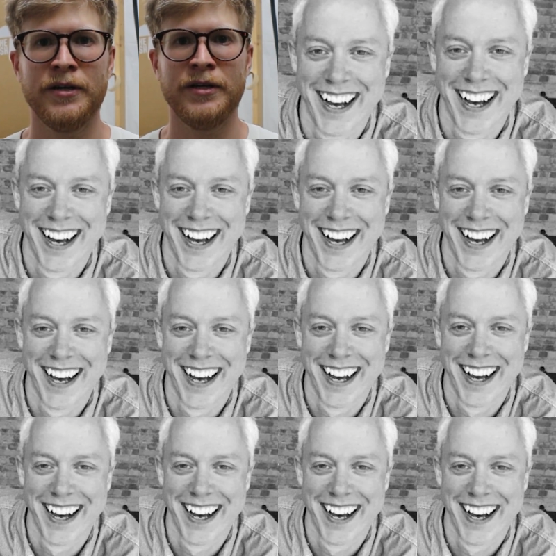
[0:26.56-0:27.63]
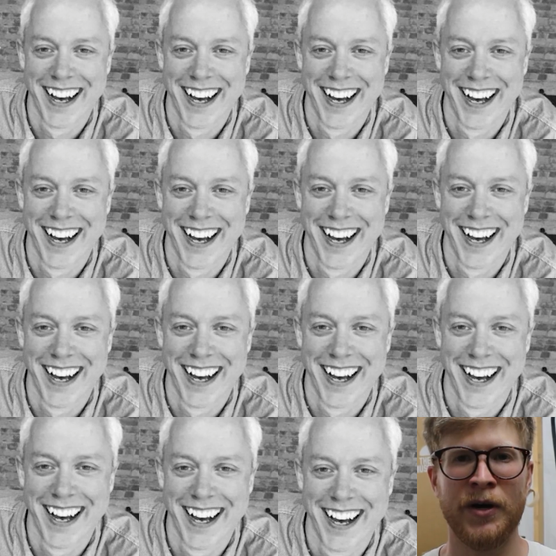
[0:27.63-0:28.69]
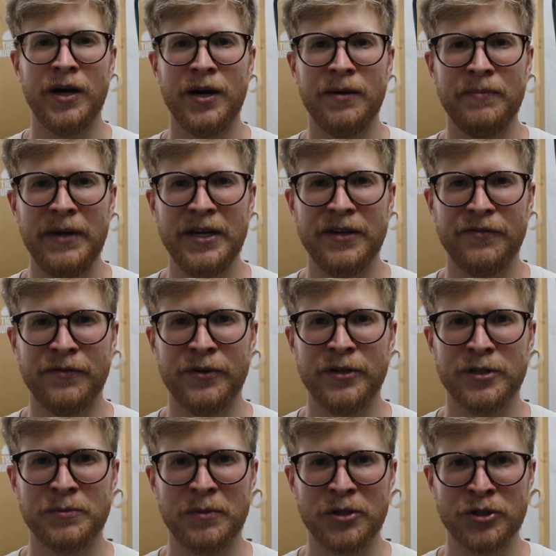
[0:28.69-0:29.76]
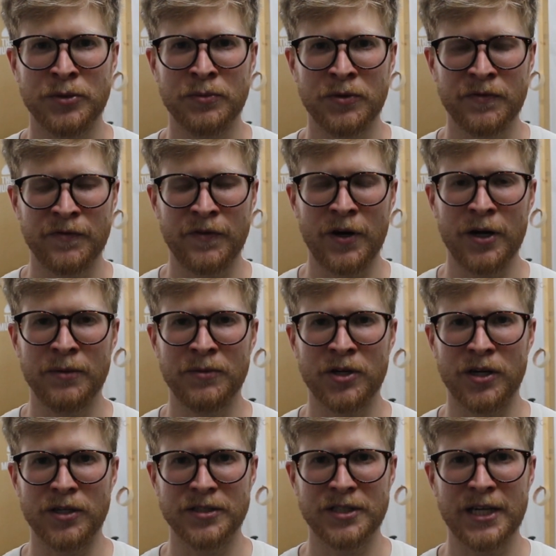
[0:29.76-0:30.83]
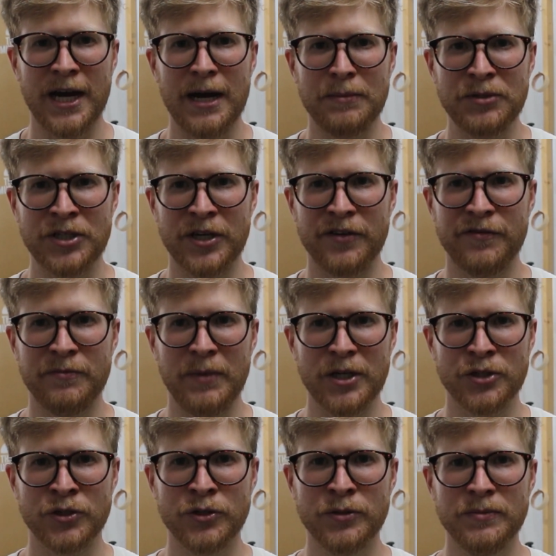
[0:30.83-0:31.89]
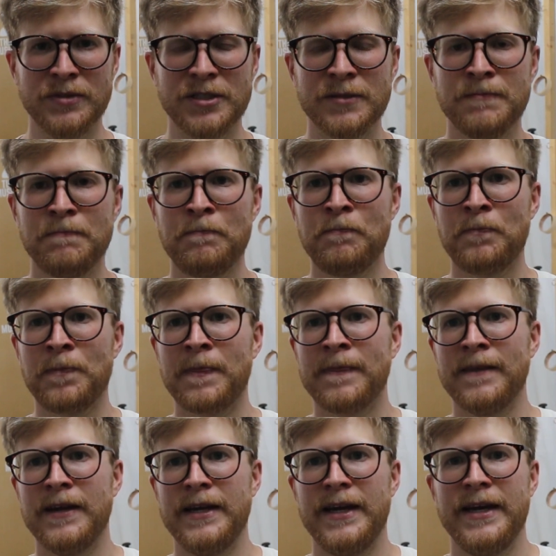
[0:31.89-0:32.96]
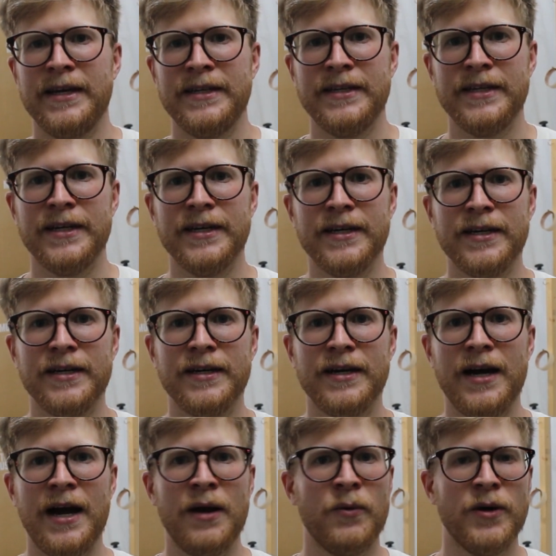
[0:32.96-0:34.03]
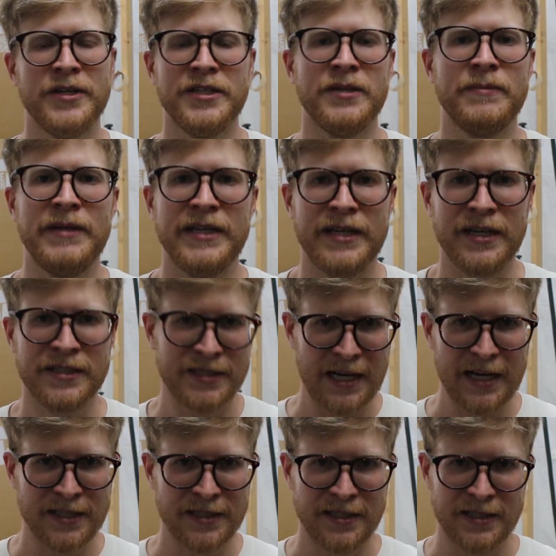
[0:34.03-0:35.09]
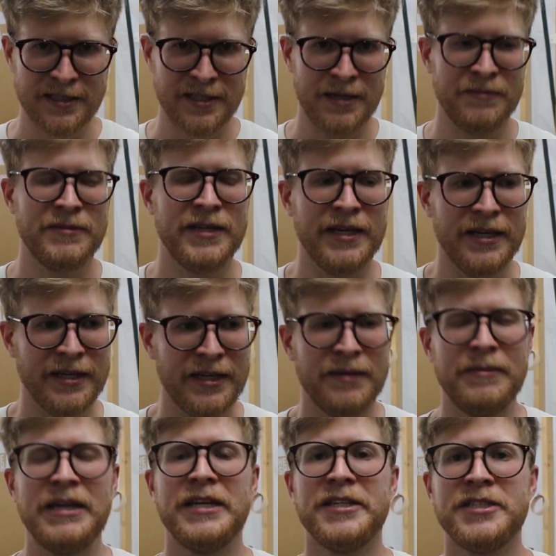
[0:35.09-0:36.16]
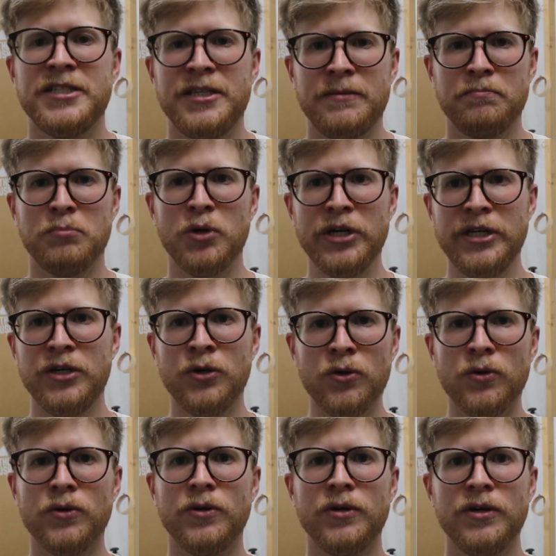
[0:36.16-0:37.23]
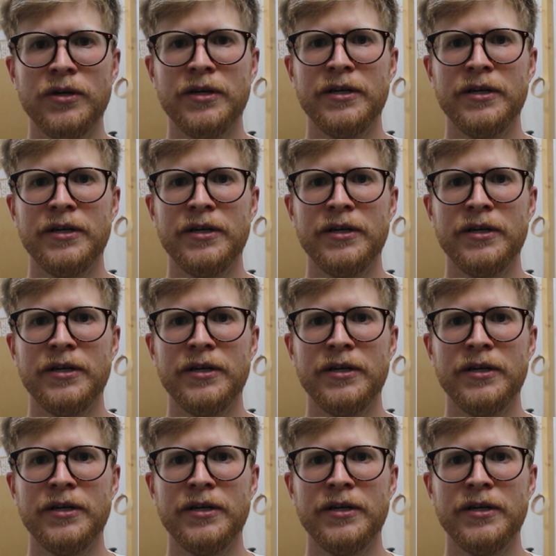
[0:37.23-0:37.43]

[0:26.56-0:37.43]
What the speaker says: named Brad Kuhn made it for his mushroom farm called Top Shelf Mushrooms, and I wanted to make exactly the same thing. He made it seem pretty cool